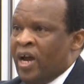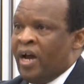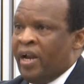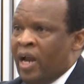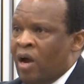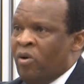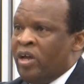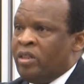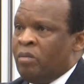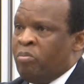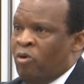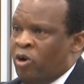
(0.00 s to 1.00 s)
are now at
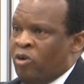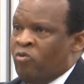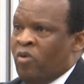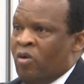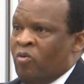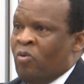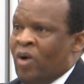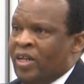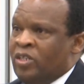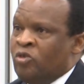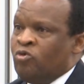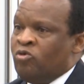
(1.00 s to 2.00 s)
the point where we
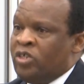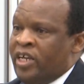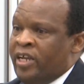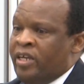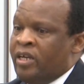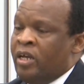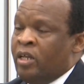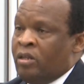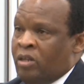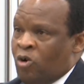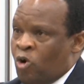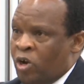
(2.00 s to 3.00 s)
want to take
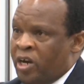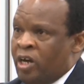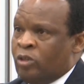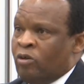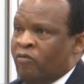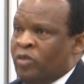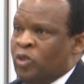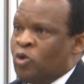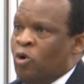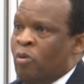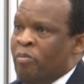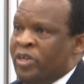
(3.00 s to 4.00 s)
the conduct of this
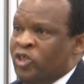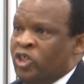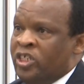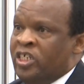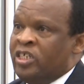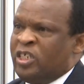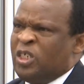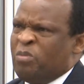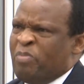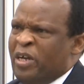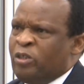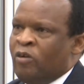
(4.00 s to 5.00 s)
commission in
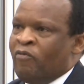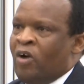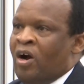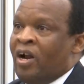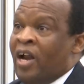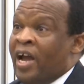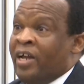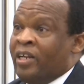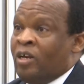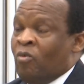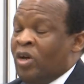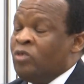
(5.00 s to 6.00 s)
respect of our client
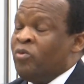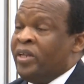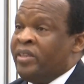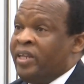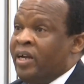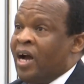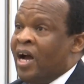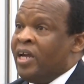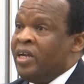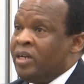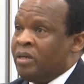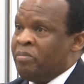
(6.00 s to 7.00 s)
and what we think are
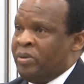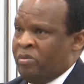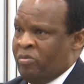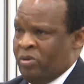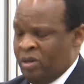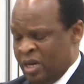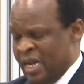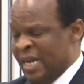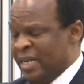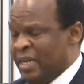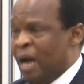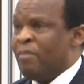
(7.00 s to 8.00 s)
irreparable
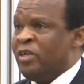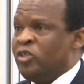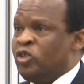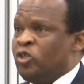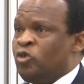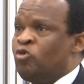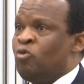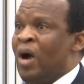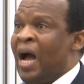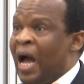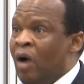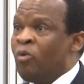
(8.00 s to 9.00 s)
damages to
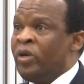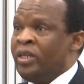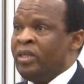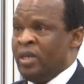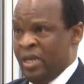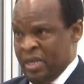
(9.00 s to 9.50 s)
how he